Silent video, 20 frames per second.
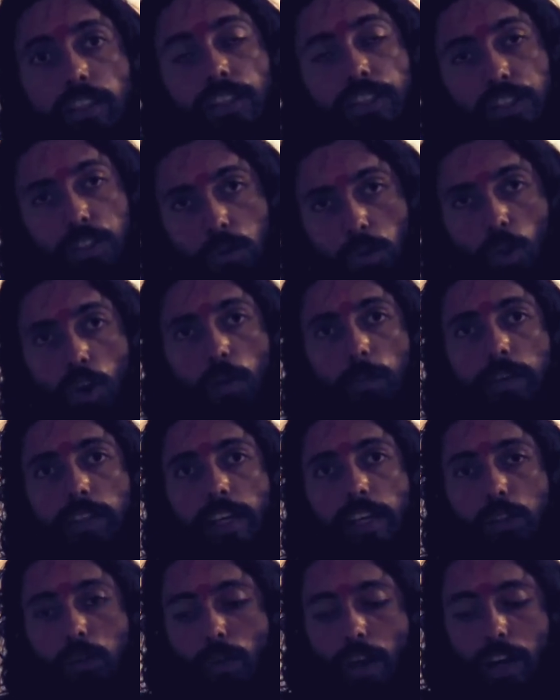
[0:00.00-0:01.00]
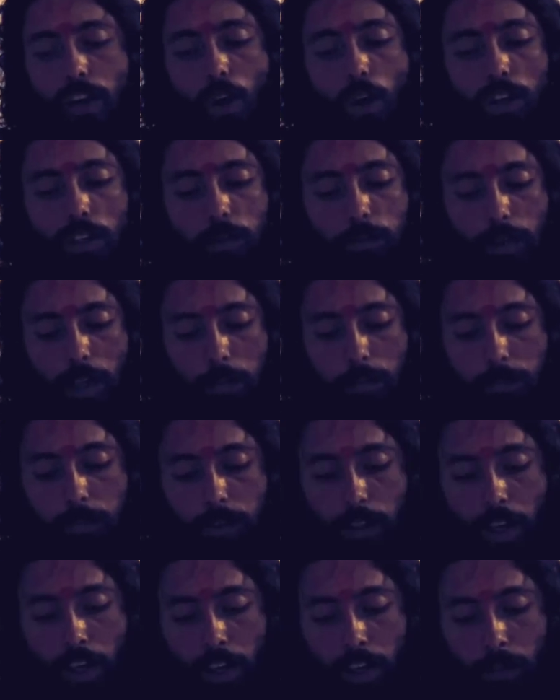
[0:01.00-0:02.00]
just told me that you are not
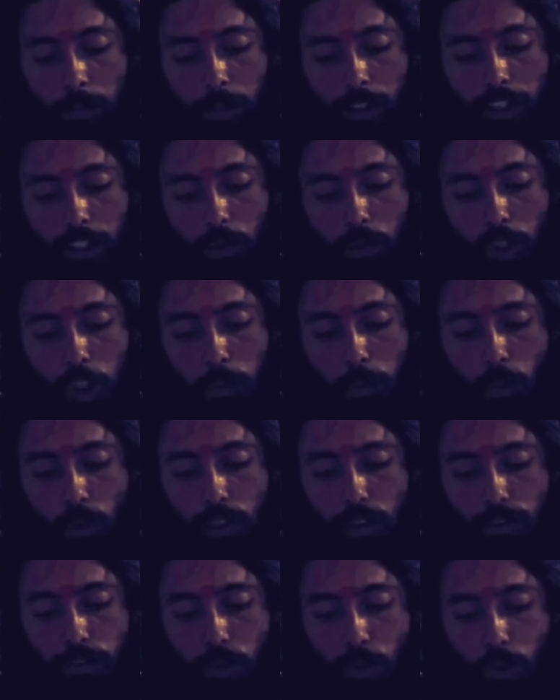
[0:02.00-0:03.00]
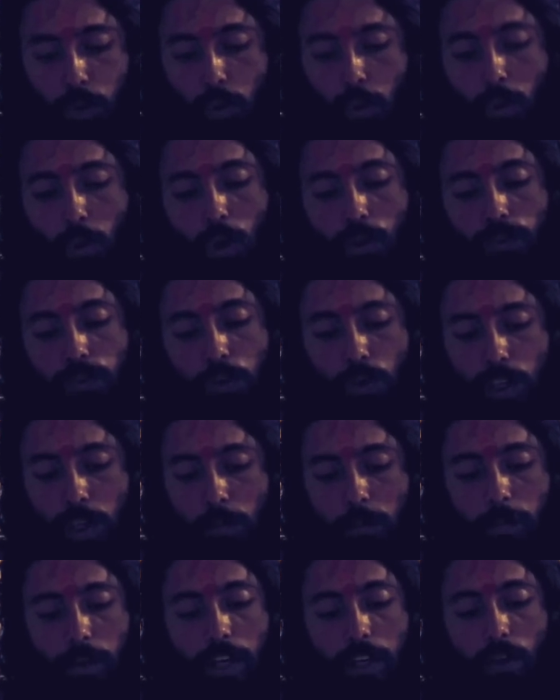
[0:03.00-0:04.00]
permitted to expose a photo or phone
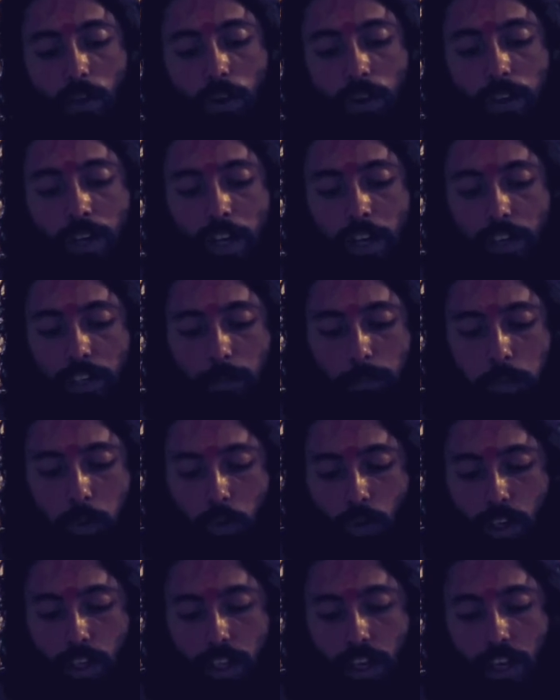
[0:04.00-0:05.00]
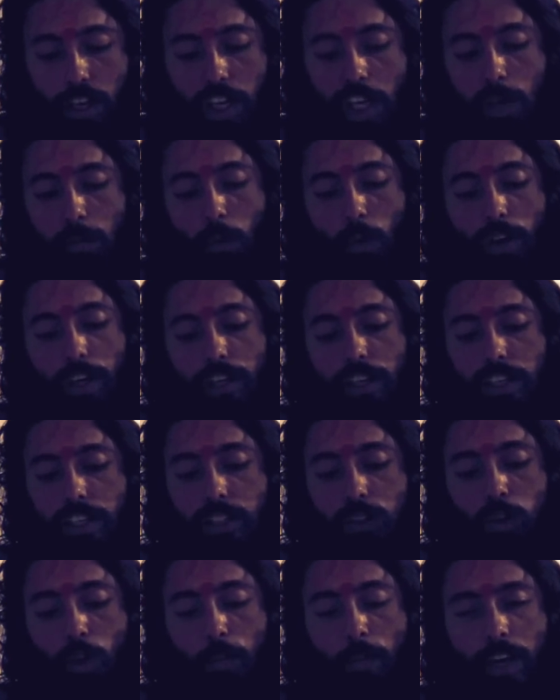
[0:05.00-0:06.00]
number or full legal name or
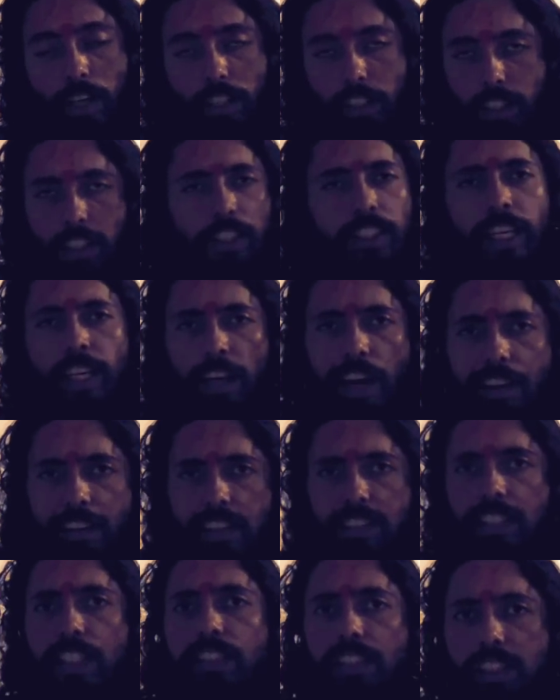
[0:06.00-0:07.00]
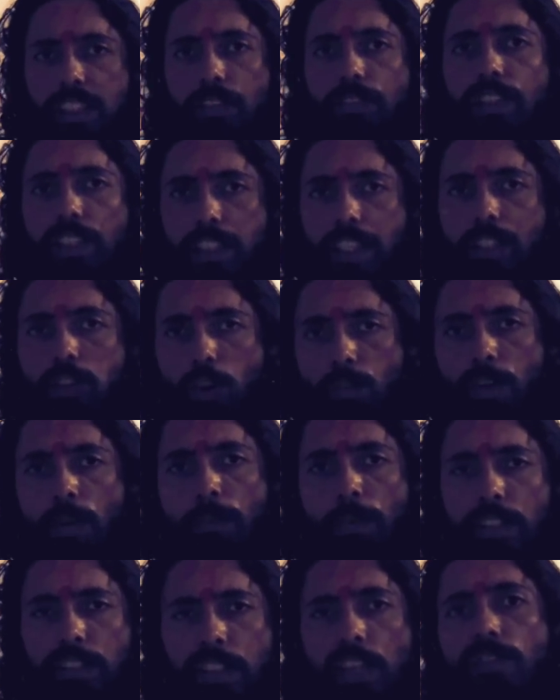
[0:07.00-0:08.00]
address or bank details and other sensitive details of
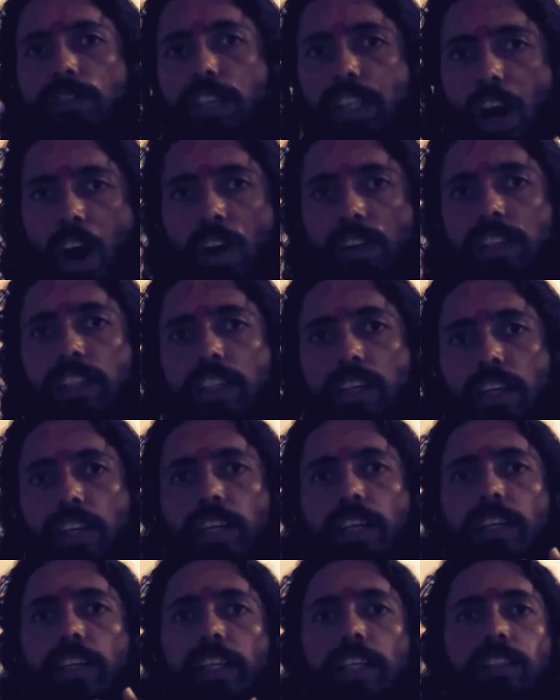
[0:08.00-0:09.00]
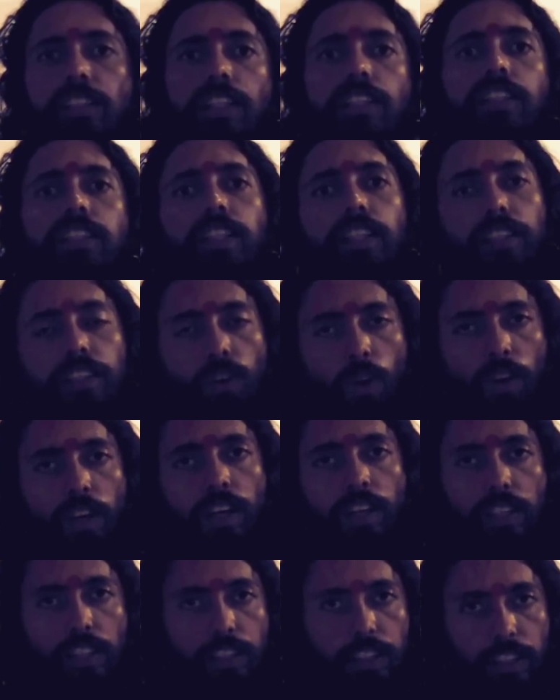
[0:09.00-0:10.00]
a person without his consent or
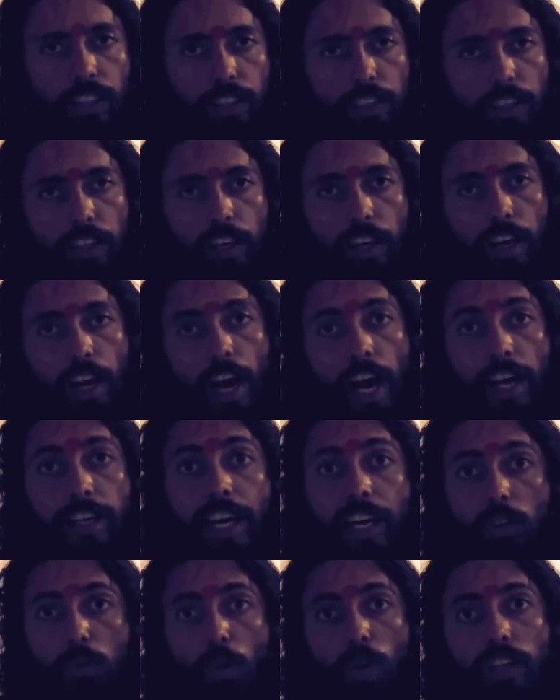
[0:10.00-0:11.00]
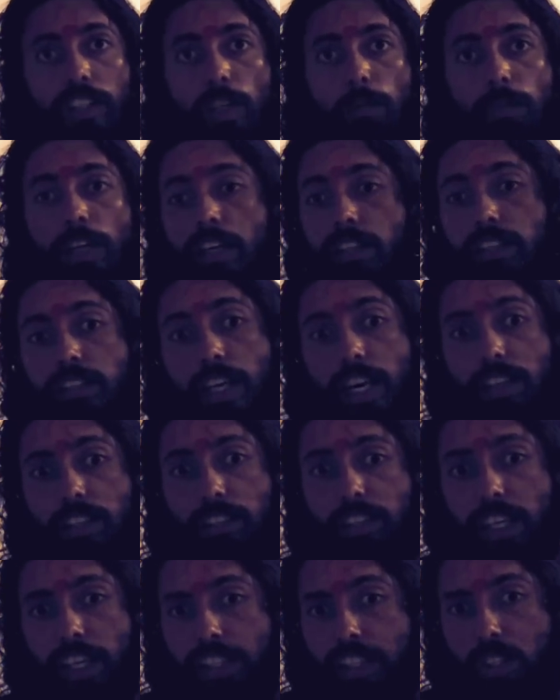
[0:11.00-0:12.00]
her consent. And I told them
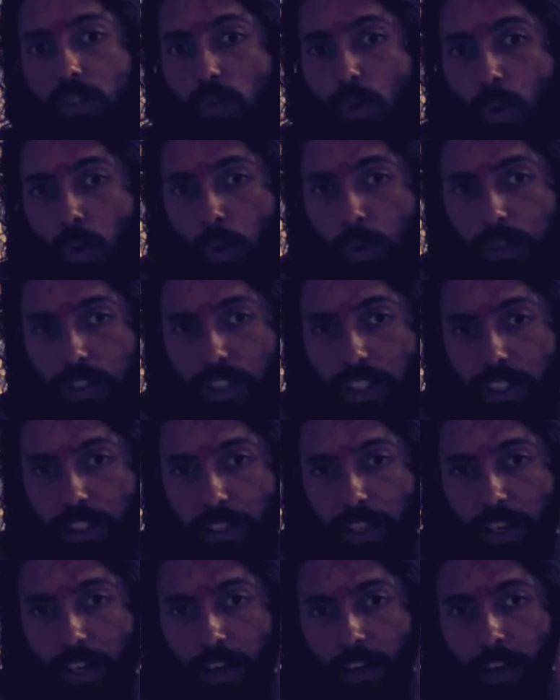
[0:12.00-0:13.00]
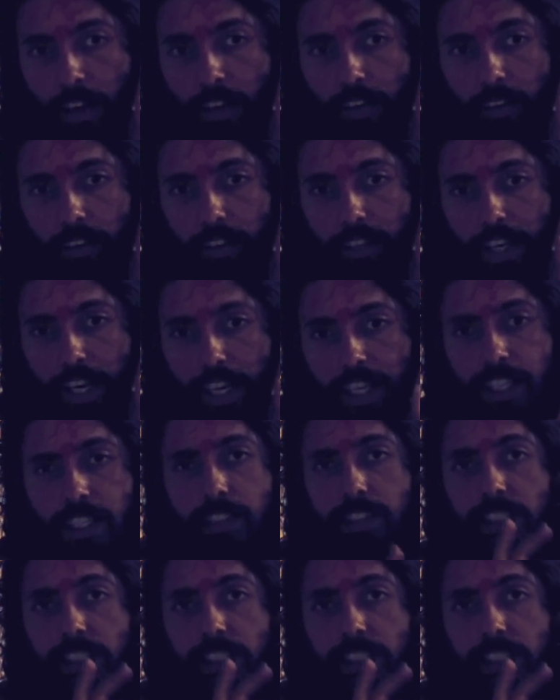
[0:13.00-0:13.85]
that there is no any